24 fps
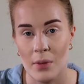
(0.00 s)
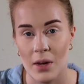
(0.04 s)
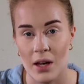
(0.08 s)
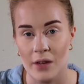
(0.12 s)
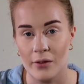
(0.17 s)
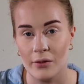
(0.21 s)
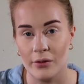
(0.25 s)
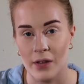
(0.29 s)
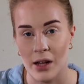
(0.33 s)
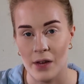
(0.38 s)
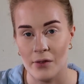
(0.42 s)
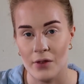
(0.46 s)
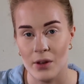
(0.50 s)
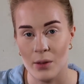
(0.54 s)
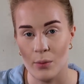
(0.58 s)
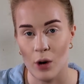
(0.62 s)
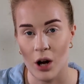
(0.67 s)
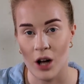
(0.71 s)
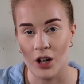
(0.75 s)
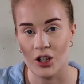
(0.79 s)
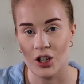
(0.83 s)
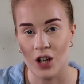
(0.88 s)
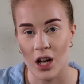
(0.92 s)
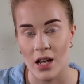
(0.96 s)
big fluffy
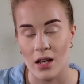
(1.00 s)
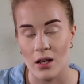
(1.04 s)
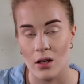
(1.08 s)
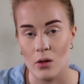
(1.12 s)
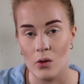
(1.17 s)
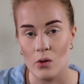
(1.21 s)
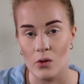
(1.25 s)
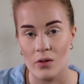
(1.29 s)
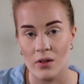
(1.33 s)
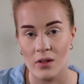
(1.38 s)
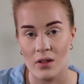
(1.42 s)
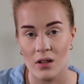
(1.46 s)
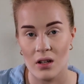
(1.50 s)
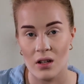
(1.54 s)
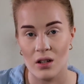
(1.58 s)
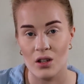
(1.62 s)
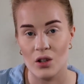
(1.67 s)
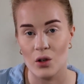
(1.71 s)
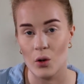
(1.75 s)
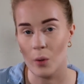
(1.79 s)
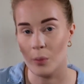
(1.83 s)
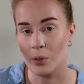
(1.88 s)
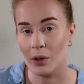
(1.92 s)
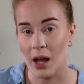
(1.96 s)
brush I used
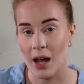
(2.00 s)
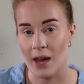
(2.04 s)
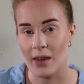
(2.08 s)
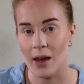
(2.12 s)
to apply